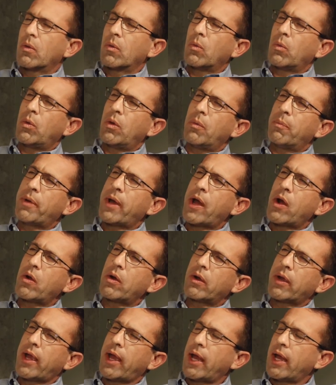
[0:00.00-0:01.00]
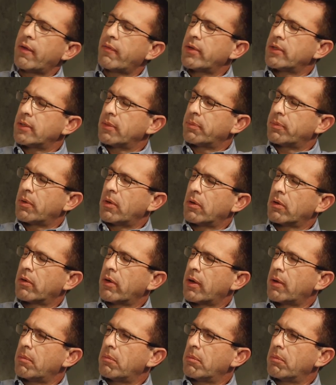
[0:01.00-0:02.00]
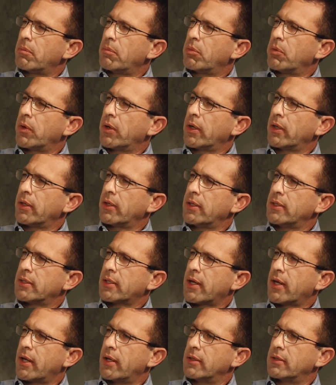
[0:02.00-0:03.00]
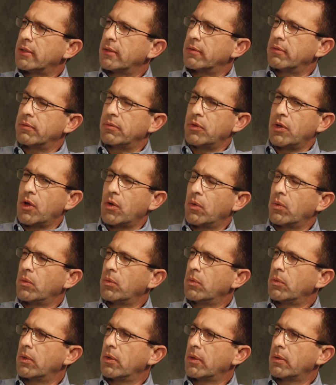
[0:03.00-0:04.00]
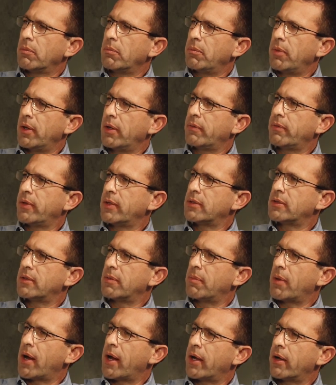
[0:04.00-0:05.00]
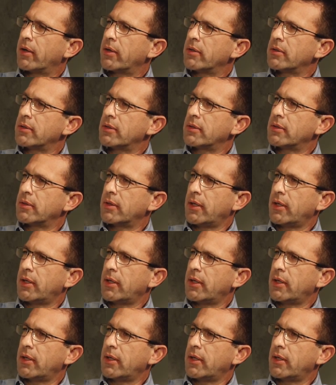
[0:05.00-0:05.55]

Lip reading: Will PowerCalf as a program bring these kinds of known benefits to buyers,